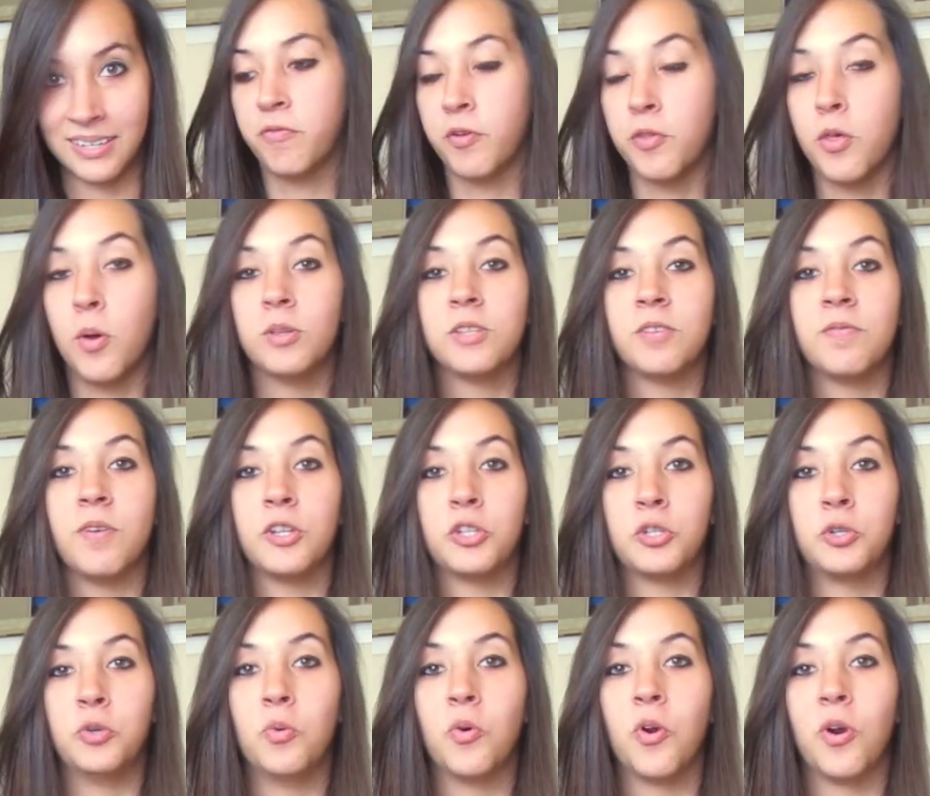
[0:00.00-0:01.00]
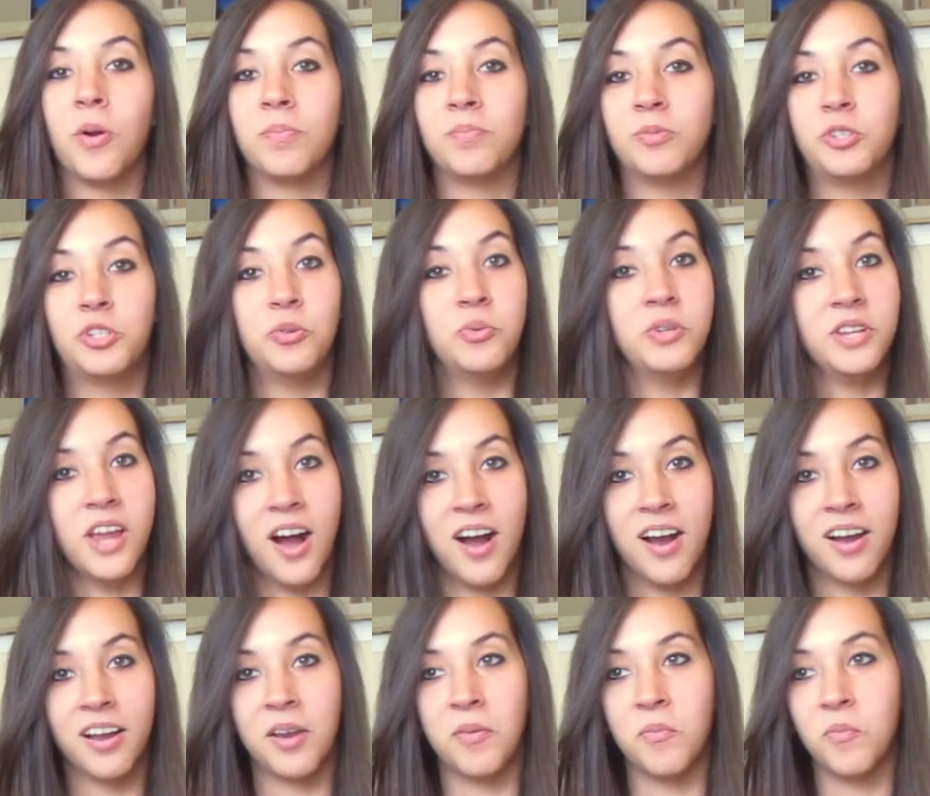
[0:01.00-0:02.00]
For those of us who were too
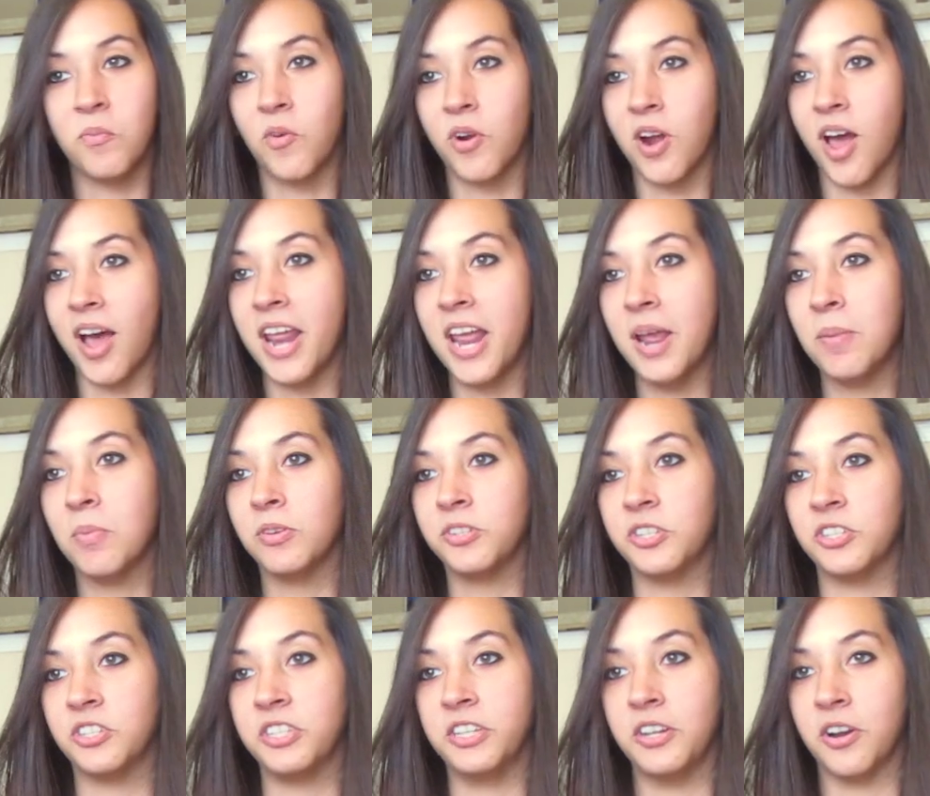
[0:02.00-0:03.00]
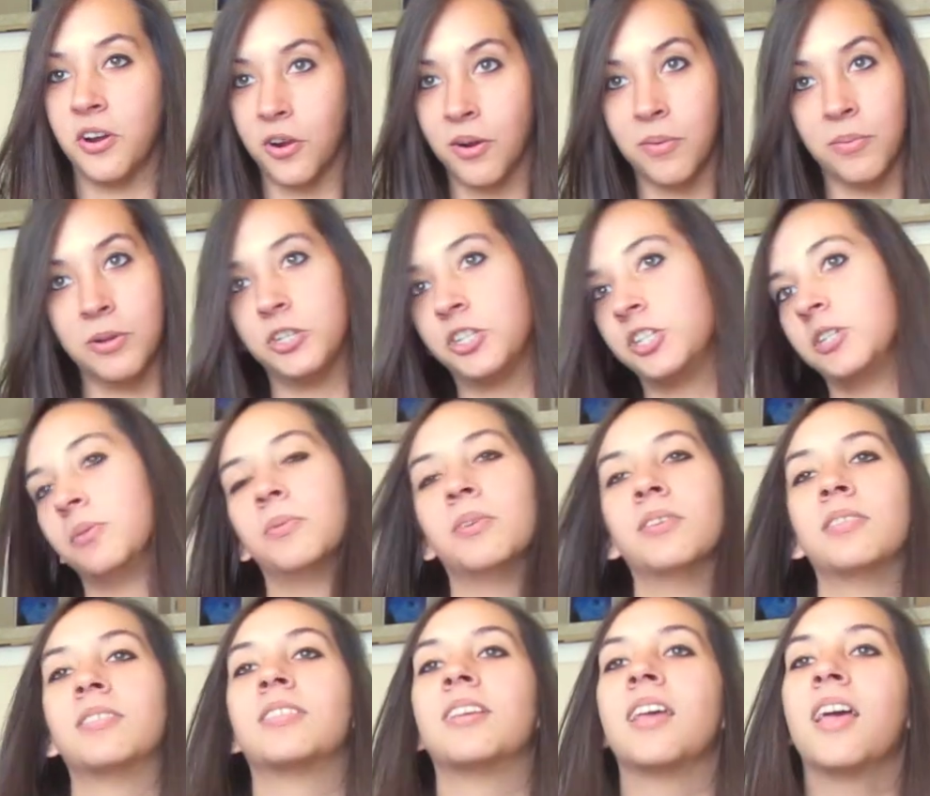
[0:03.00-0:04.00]
young and were not able to see her when she
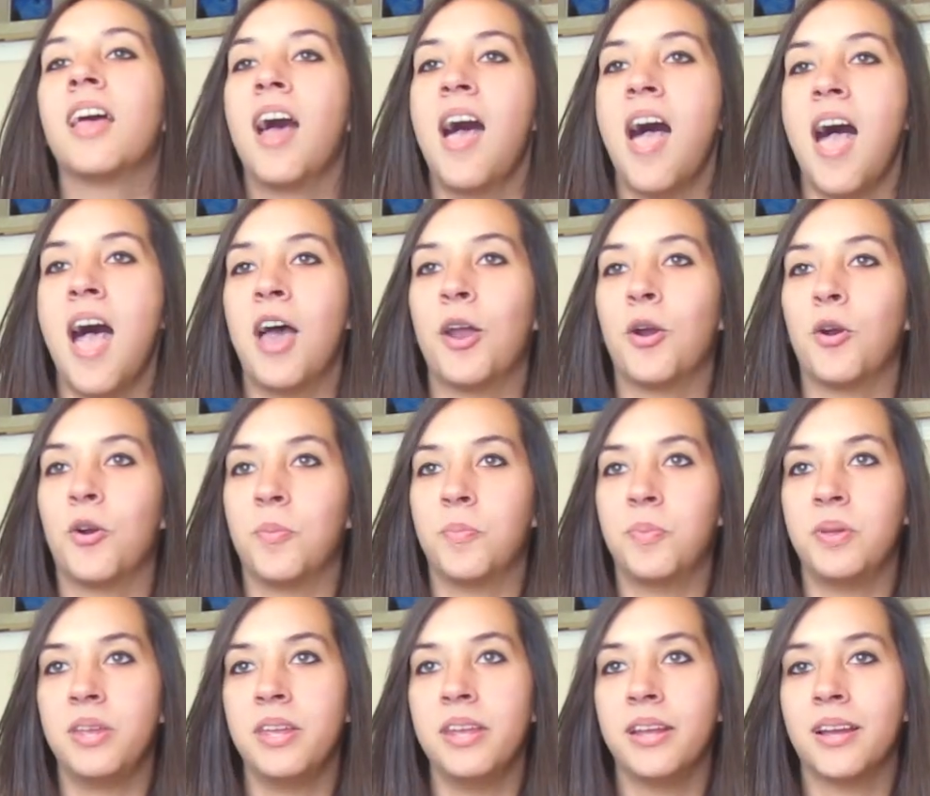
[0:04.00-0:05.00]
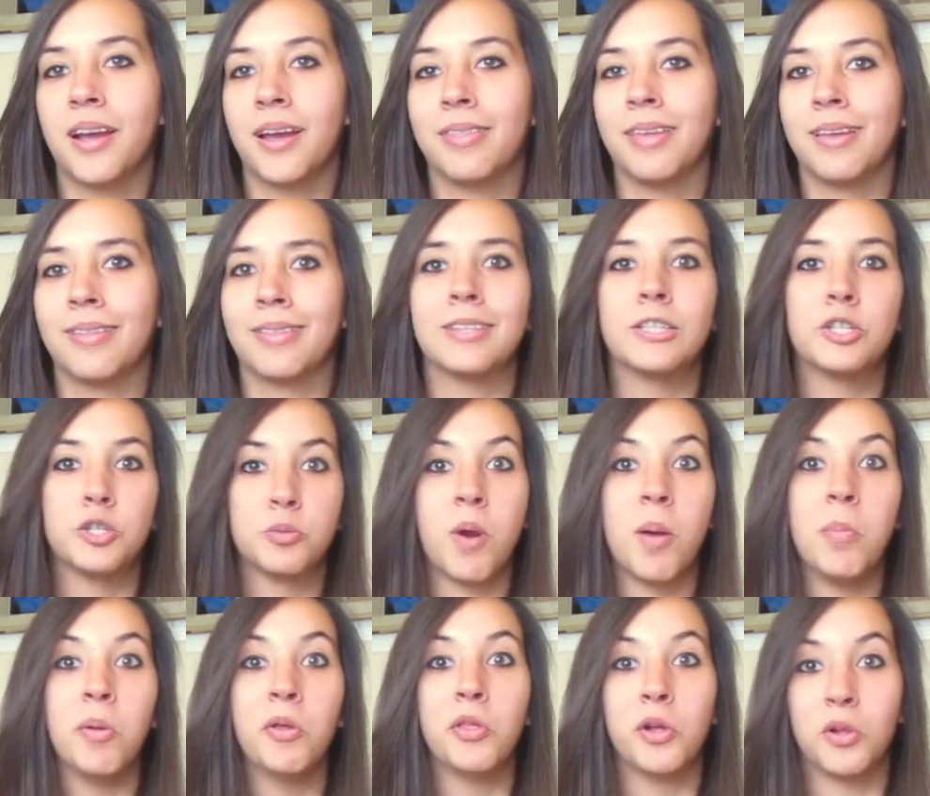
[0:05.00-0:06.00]
was at her peak, I think this is
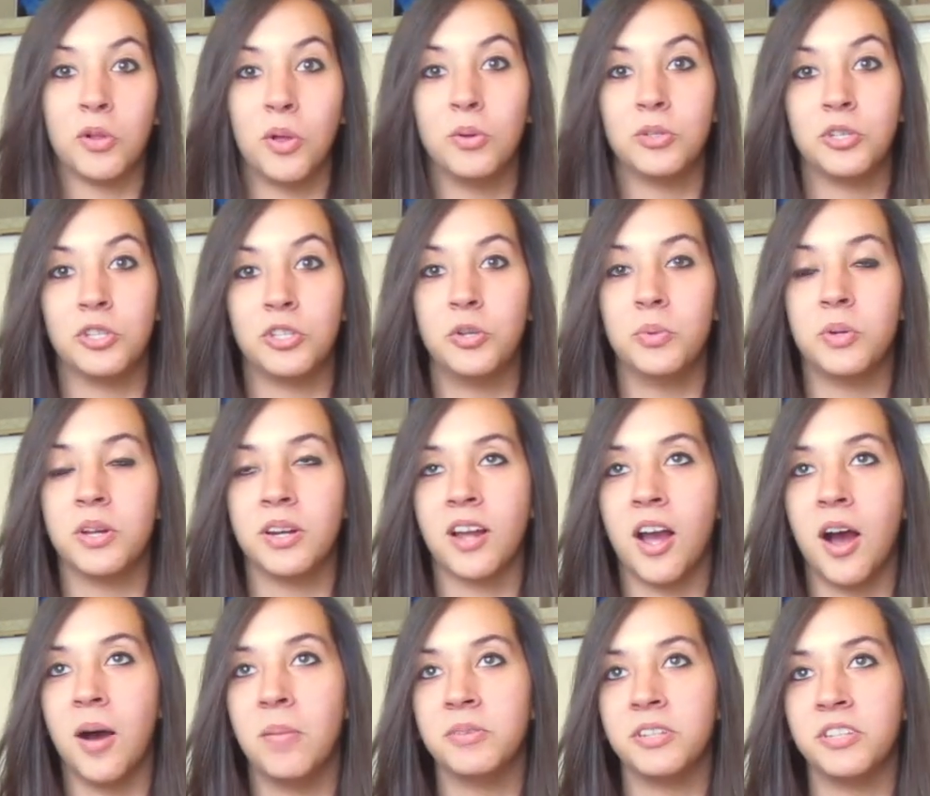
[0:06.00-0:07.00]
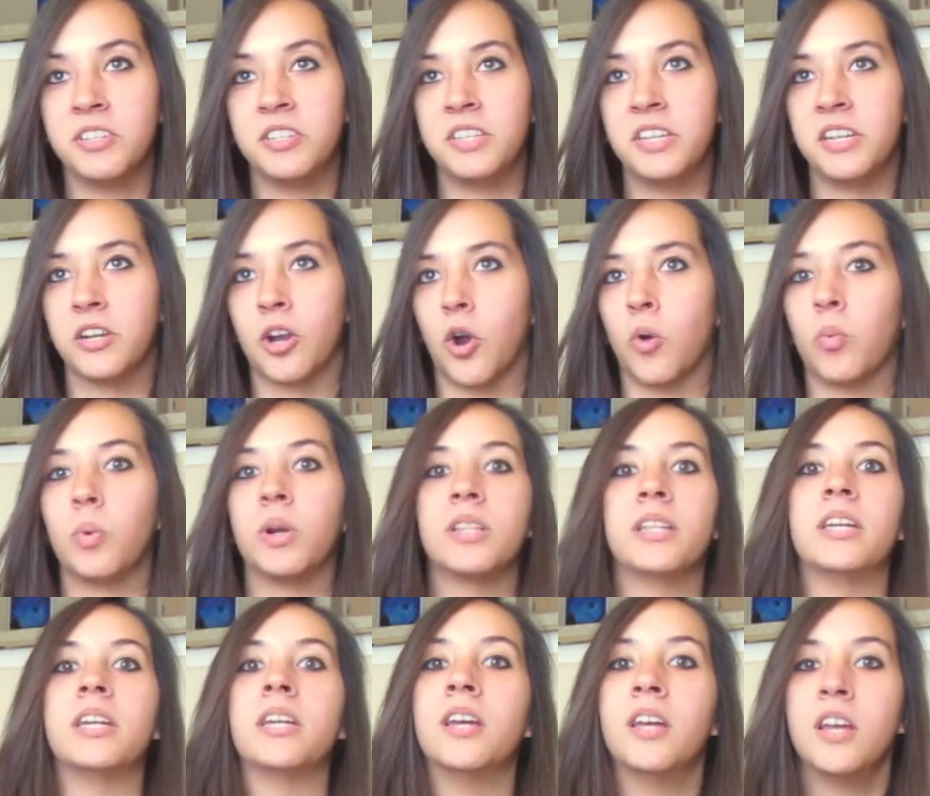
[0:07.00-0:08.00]
probably the closest you can come to seeing her
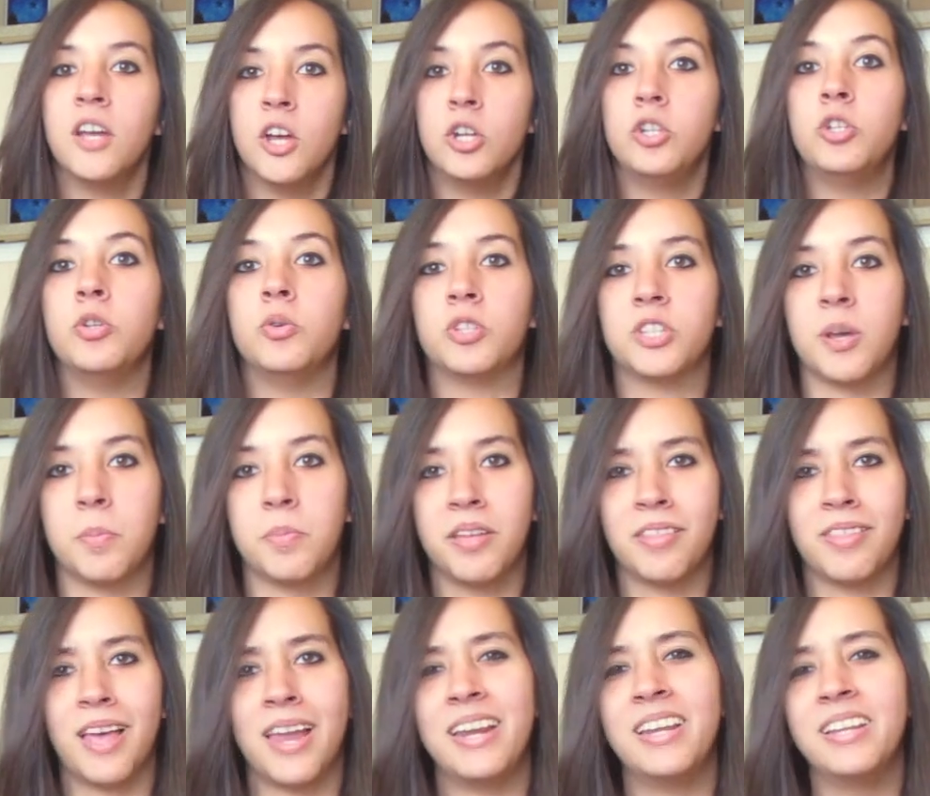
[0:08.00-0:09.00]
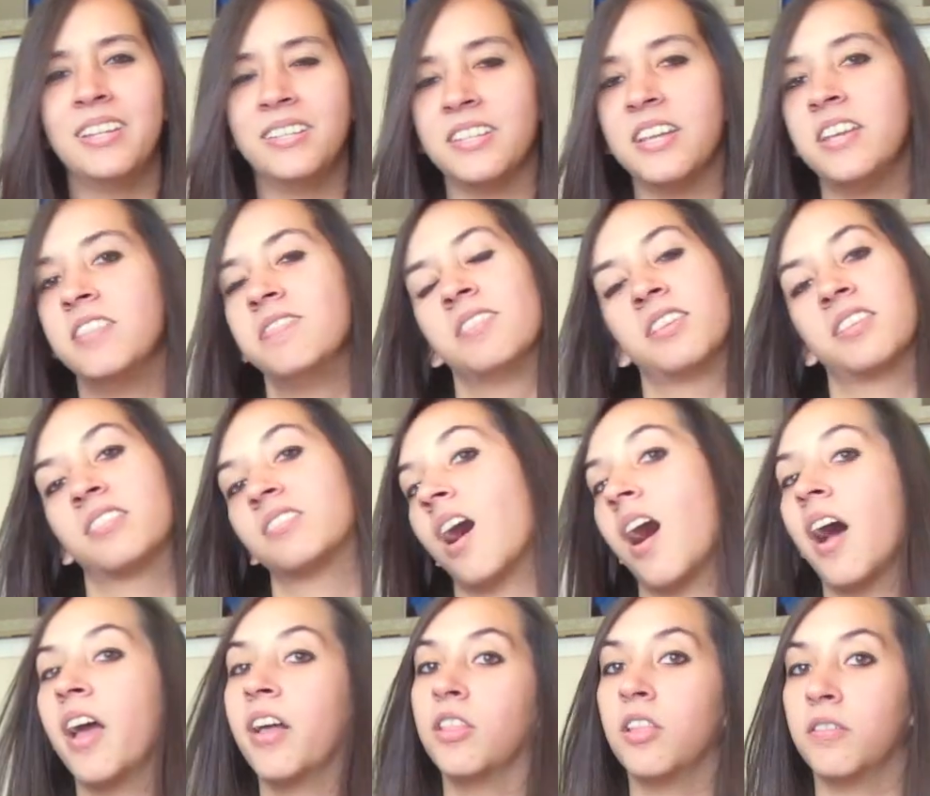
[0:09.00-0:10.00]
really do something that is in the
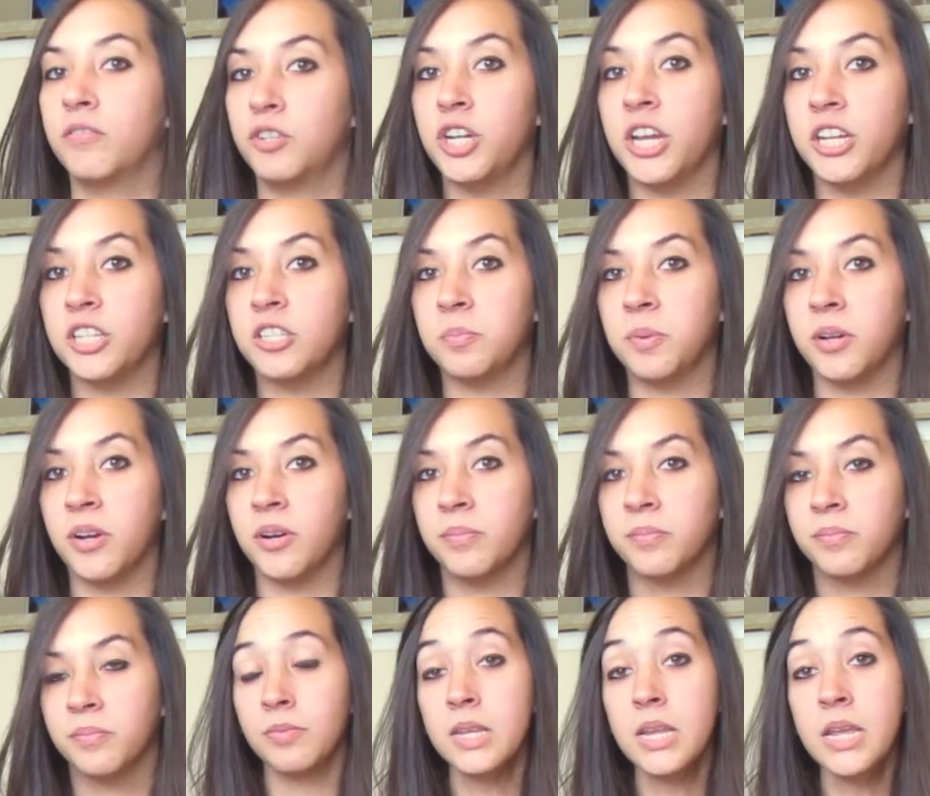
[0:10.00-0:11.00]
style of Shakespeare.